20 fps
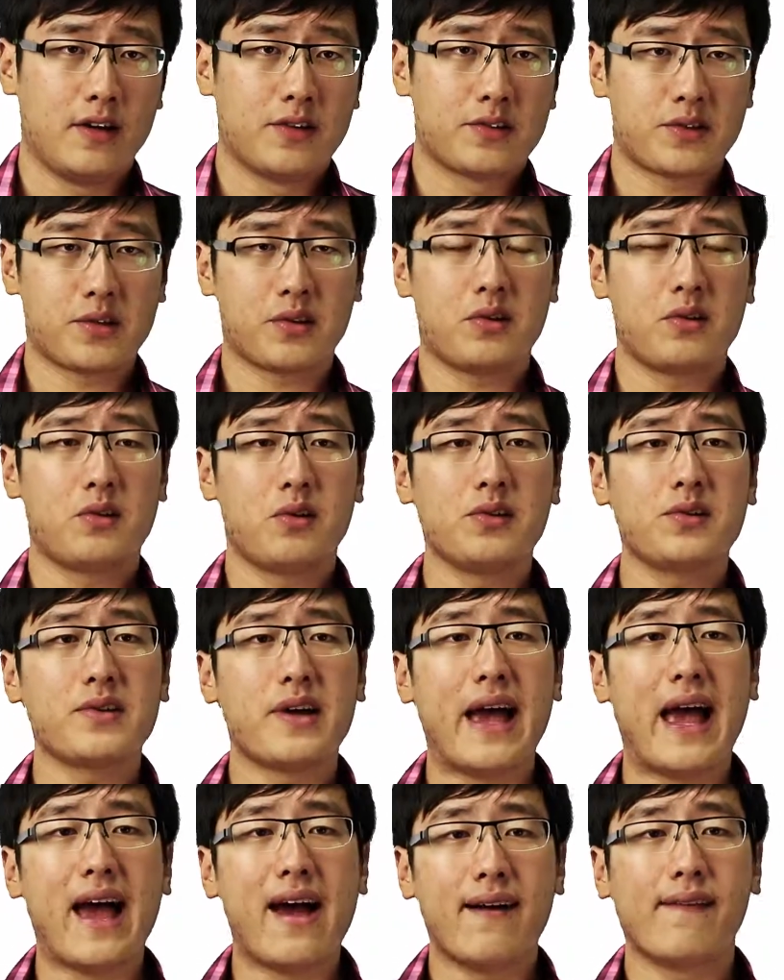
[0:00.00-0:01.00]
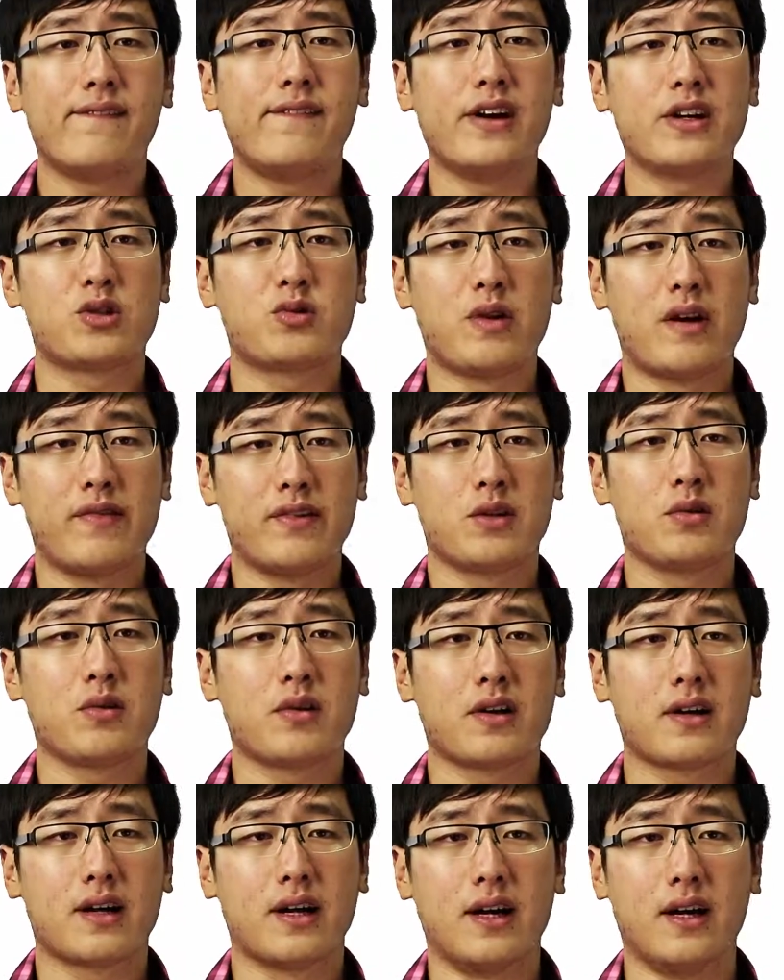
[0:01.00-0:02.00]
So you use an average revenue
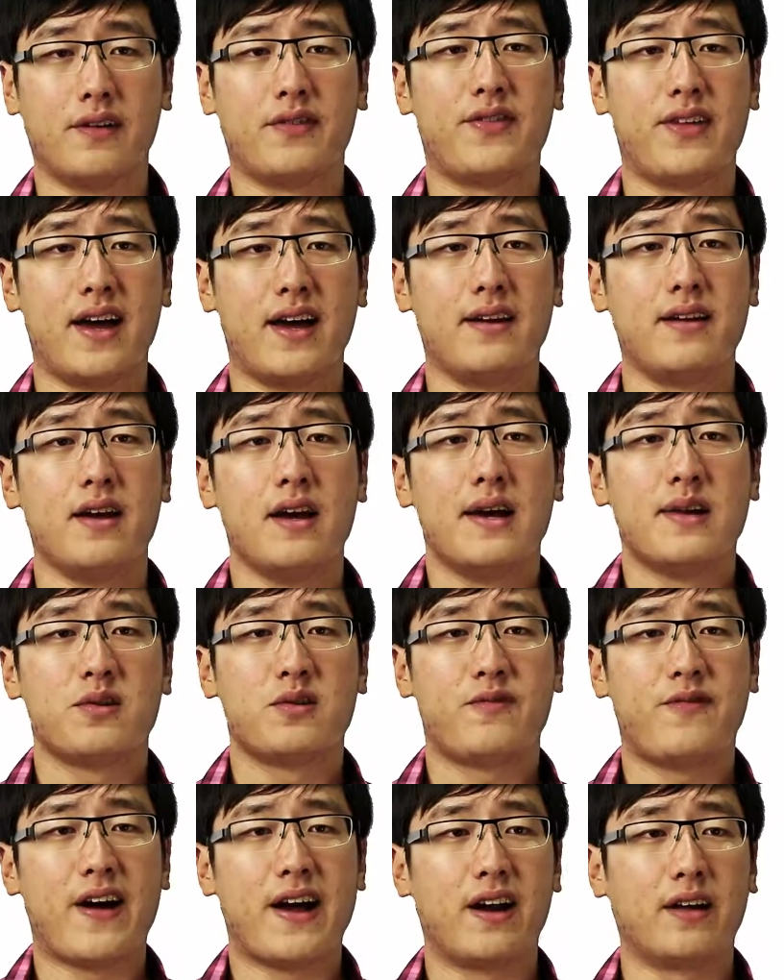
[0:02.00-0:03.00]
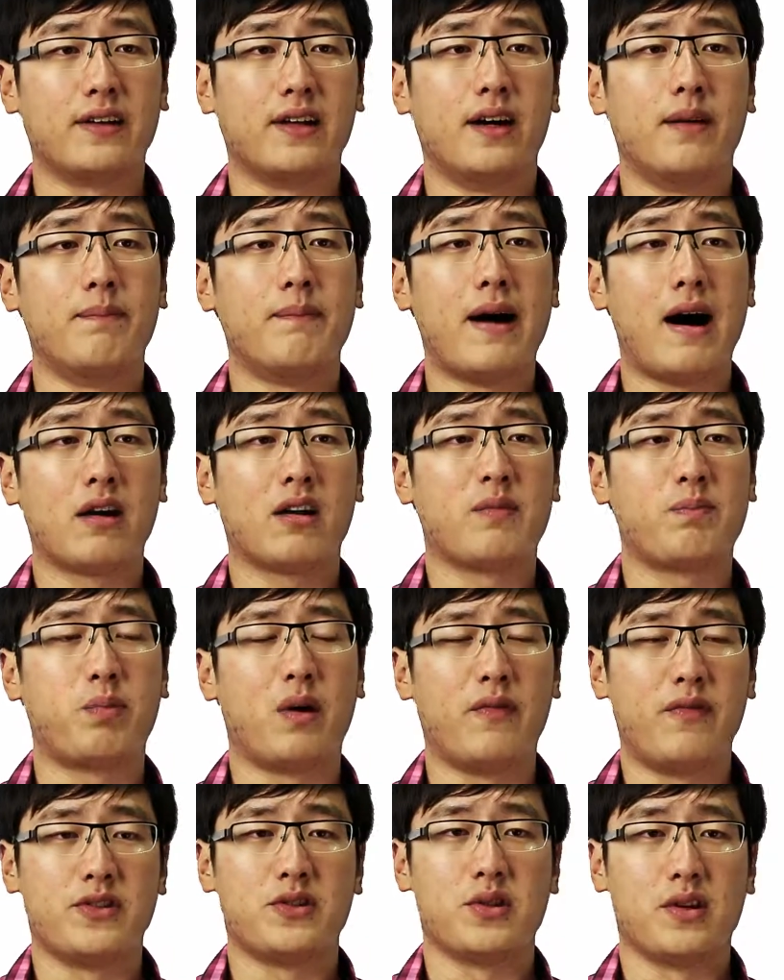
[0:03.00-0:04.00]
curve then to find out the amount of
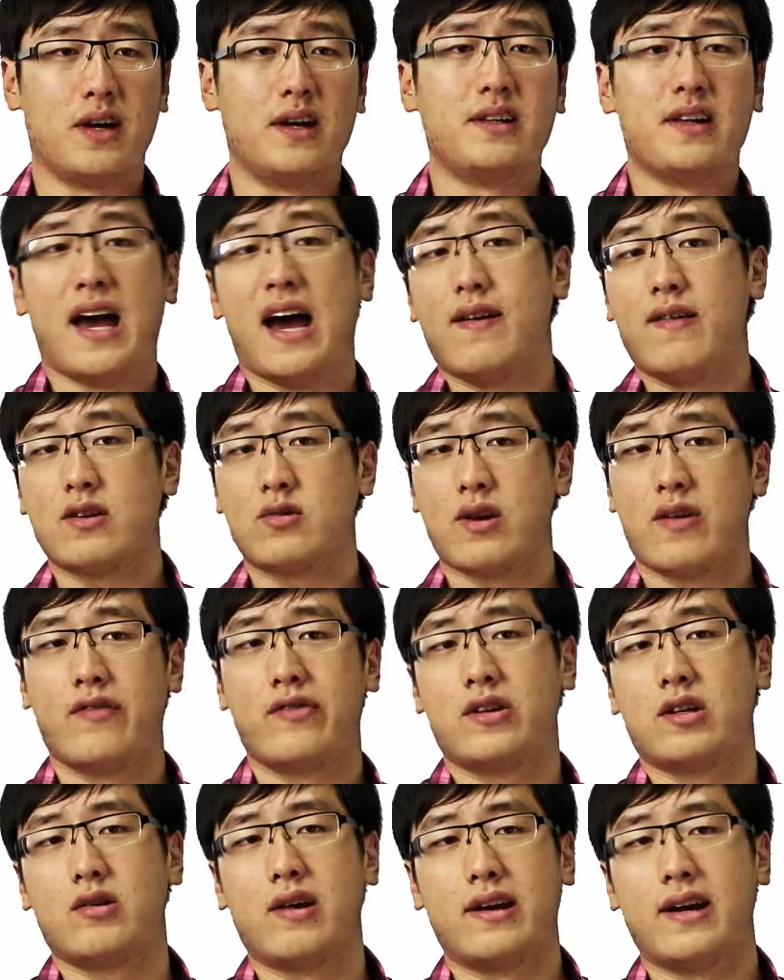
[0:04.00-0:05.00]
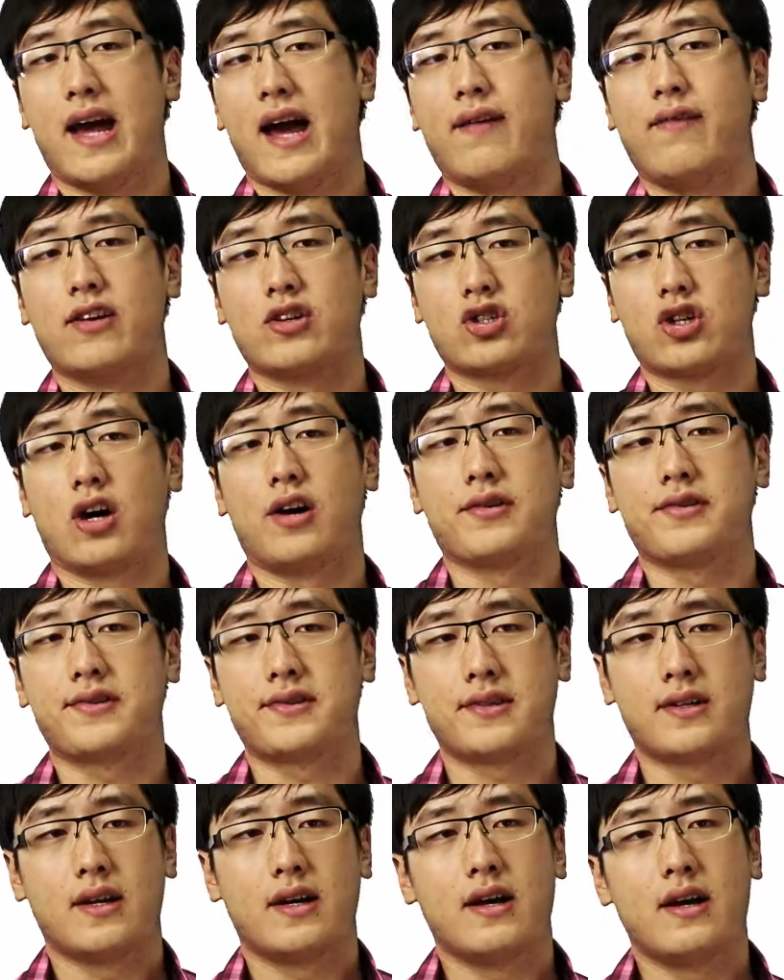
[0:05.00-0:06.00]
profits you earn, the average revenue and the average
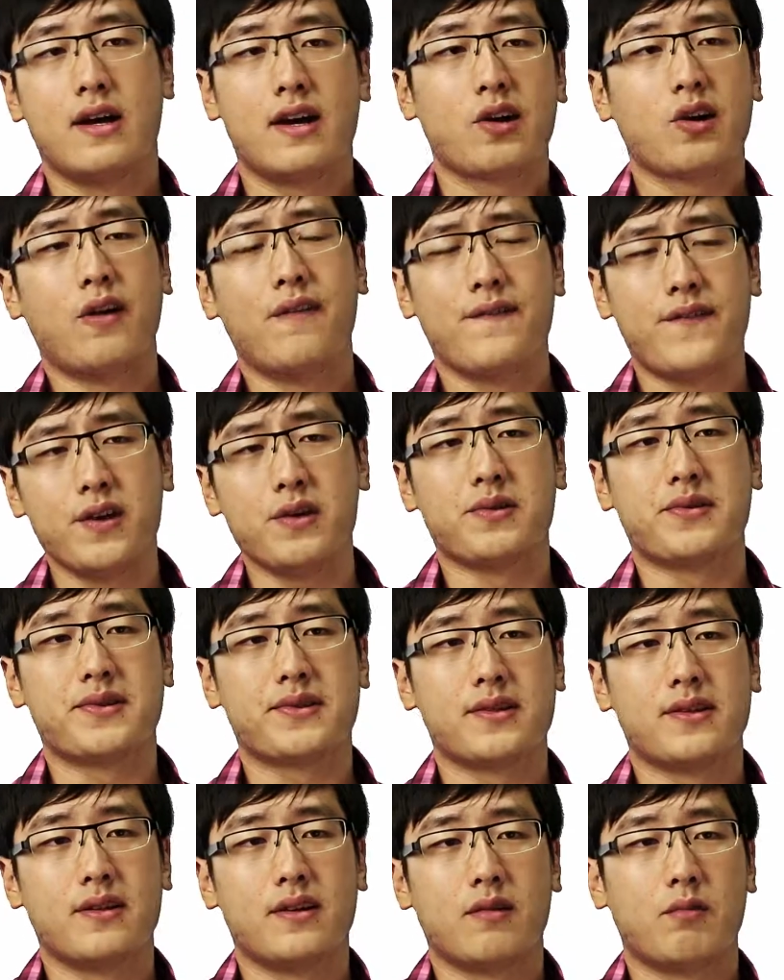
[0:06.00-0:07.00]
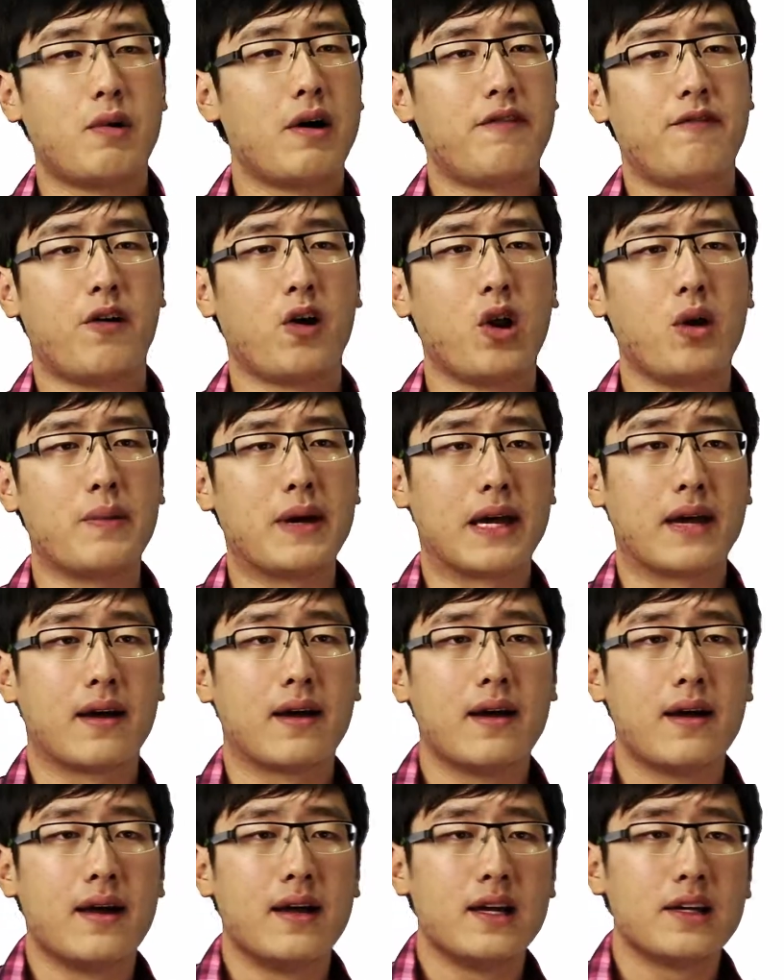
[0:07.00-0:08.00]
costs. Confused? Well, follow me.
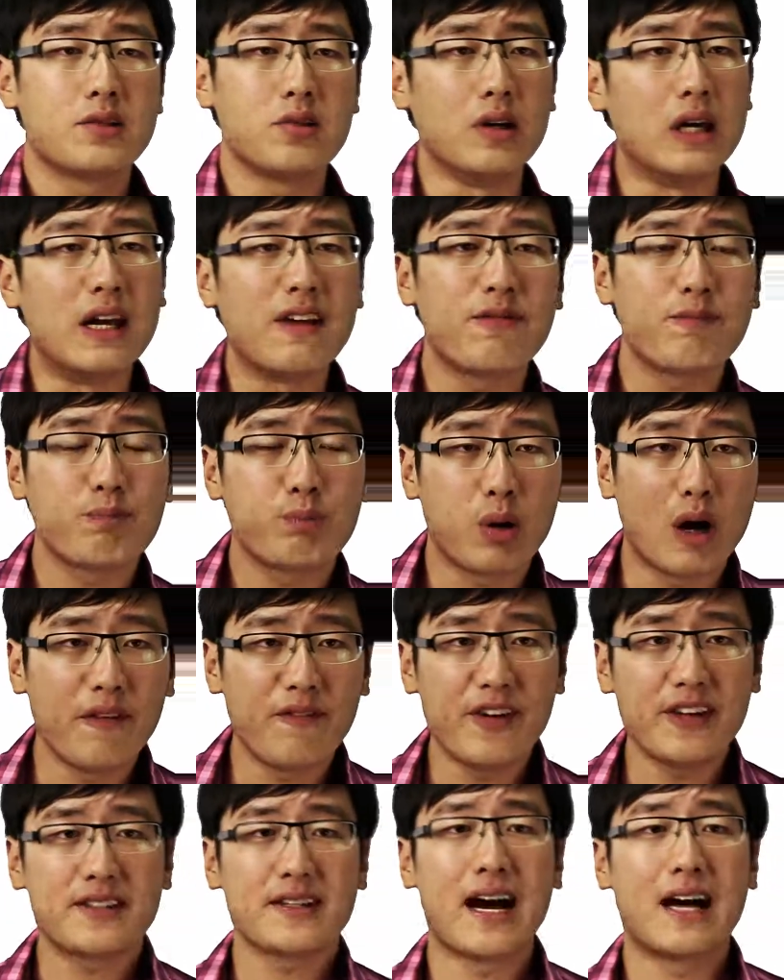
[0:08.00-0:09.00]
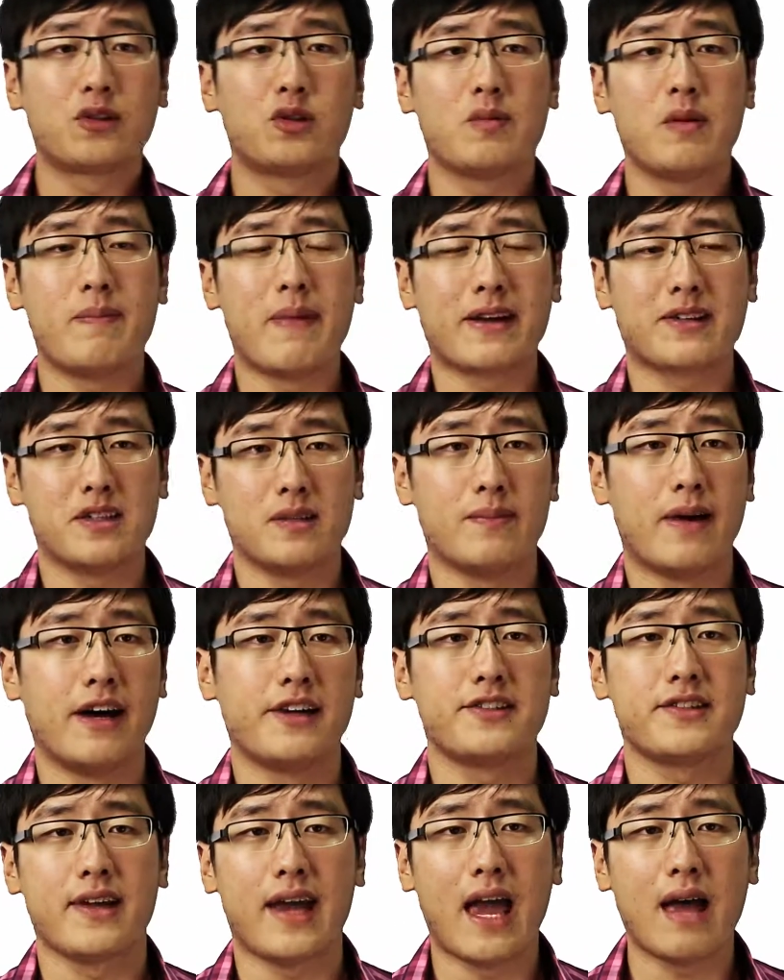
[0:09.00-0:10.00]
So if profits are to be
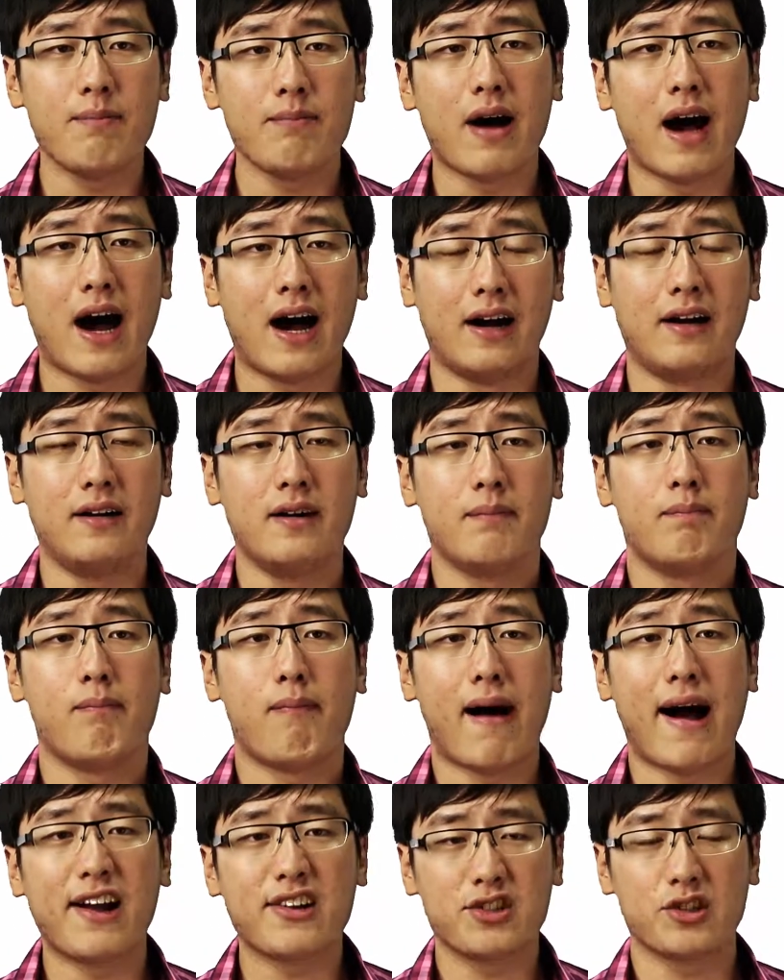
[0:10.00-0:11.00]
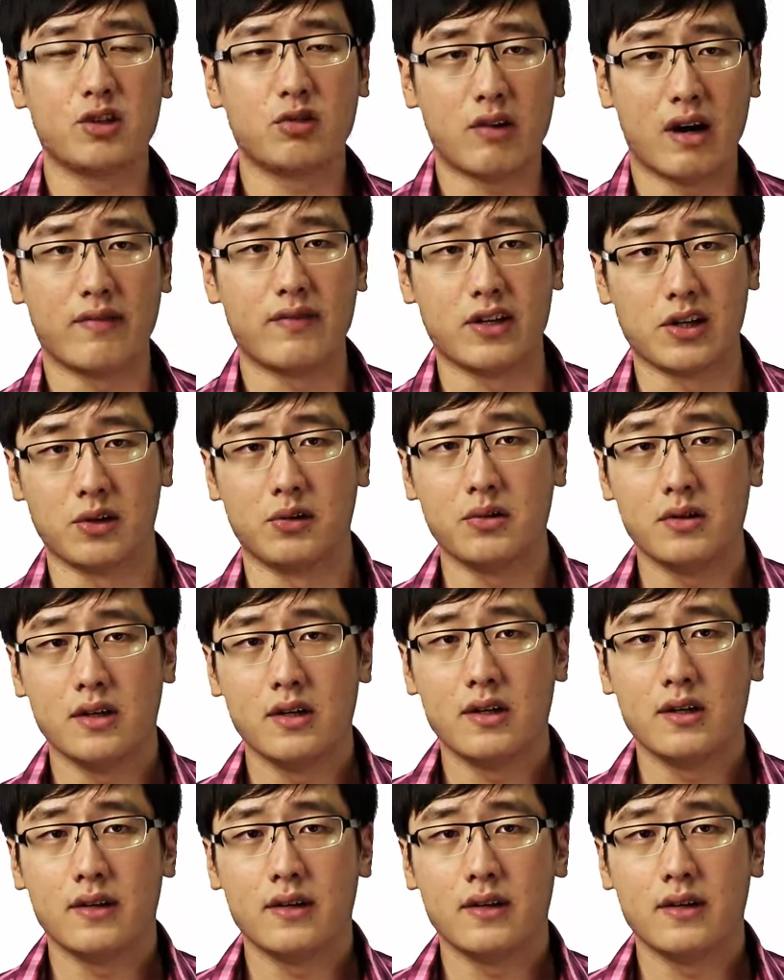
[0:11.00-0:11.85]
maximized, M R, marginal revenue,